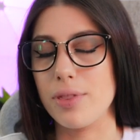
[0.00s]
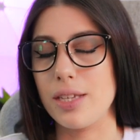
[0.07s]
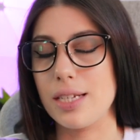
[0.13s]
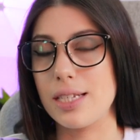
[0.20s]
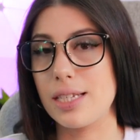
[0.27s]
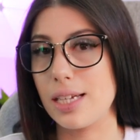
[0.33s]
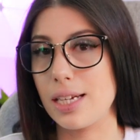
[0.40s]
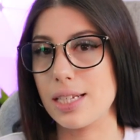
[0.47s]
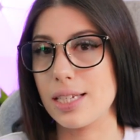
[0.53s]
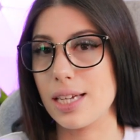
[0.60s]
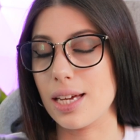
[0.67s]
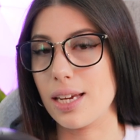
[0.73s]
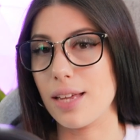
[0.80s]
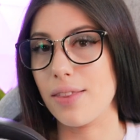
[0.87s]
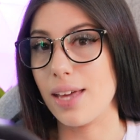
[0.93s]
the
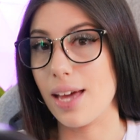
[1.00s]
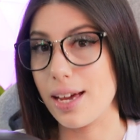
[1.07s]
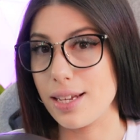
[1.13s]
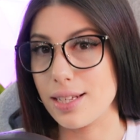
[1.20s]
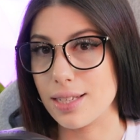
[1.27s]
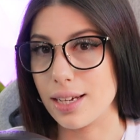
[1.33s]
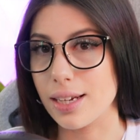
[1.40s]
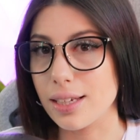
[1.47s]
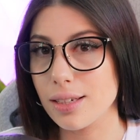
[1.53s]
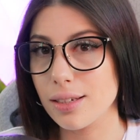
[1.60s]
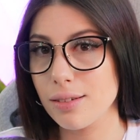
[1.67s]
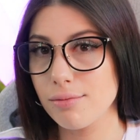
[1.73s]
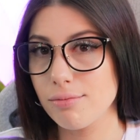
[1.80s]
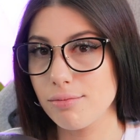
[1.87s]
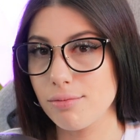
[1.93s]
610 and the 810
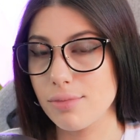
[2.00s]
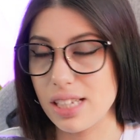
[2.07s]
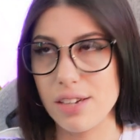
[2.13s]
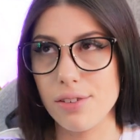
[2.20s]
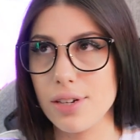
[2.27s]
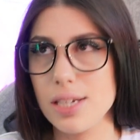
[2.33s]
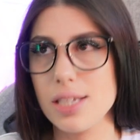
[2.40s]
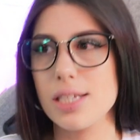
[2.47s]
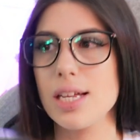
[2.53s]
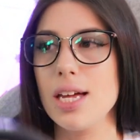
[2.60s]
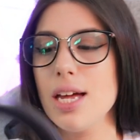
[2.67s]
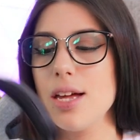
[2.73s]
series.